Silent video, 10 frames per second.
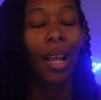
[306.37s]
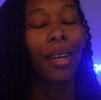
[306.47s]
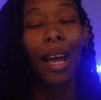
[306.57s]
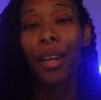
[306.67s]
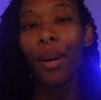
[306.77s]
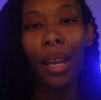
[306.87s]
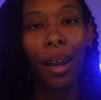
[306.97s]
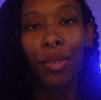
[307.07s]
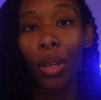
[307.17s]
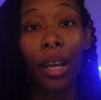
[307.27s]
Now, I know a
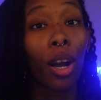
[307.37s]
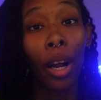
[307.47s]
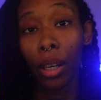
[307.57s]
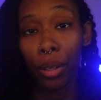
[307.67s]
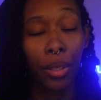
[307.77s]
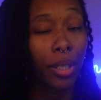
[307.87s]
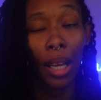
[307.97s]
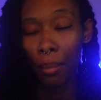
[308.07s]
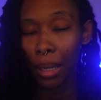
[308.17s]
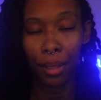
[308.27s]
lot of you are like, all right, girl, you're
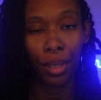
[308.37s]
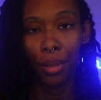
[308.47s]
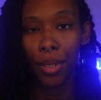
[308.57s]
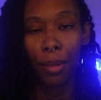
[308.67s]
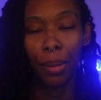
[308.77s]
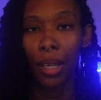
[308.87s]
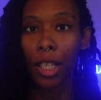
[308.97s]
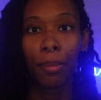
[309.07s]
telling me not to use CPNs,